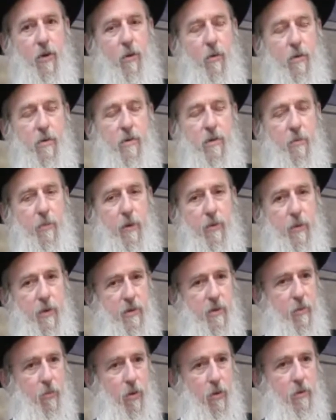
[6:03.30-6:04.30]
to do is to be
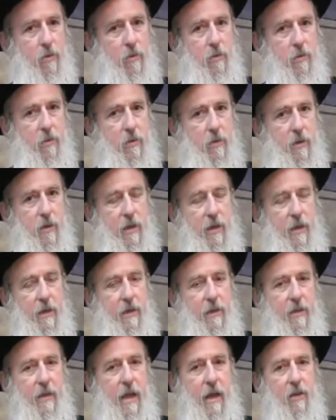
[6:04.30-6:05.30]
reasonable.
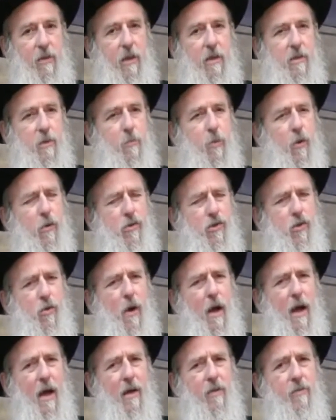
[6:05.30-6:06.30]
Now, let's suppose
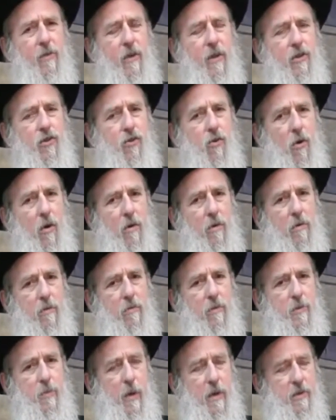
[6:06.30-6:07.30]
you have in
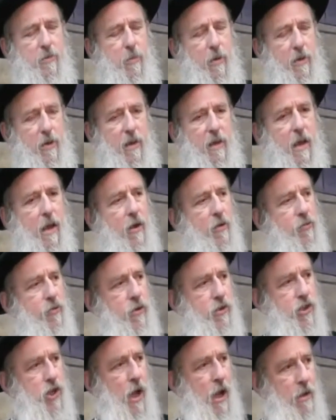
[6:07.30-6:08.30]
your responsibility to care
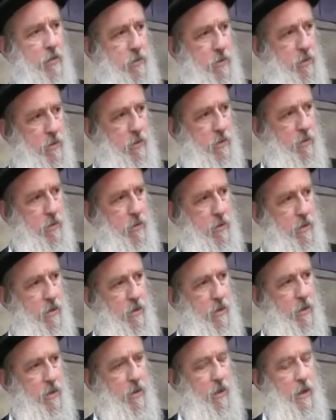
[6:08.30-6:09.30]
for a child,
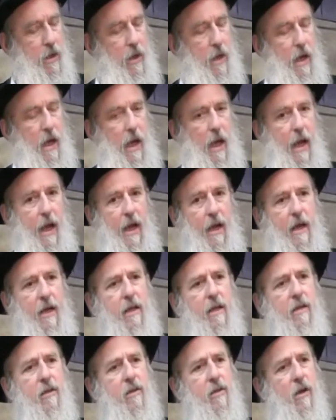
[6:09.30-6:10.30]

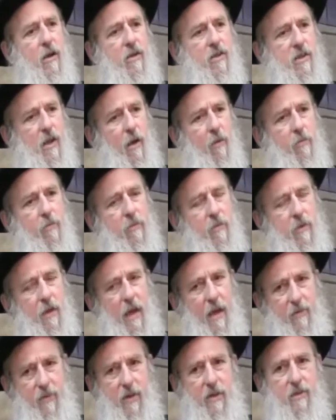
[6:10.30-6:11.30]
and there's
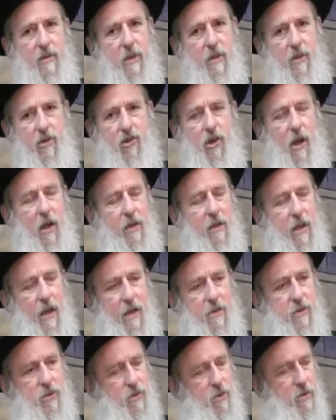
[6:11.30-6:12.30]
some evidence that the child
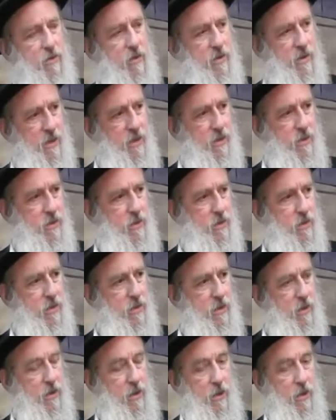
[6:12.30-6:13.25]
has a certain disease.